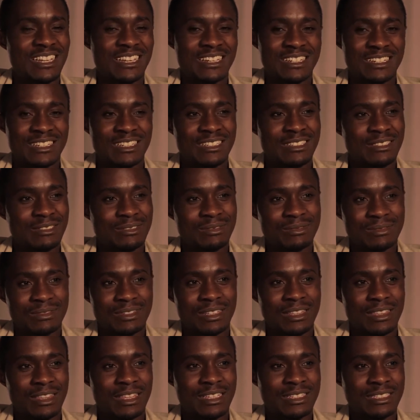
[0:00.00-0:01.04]
and
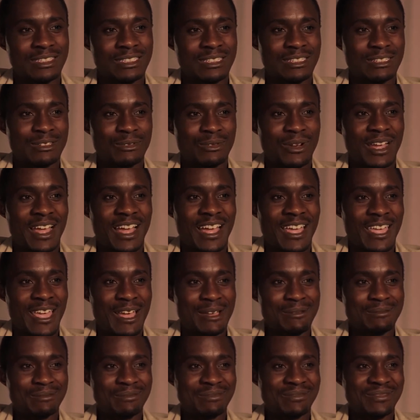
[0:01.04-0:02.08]
this is where I
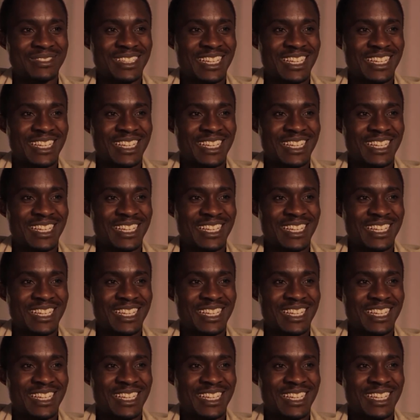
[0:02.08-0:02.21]
am.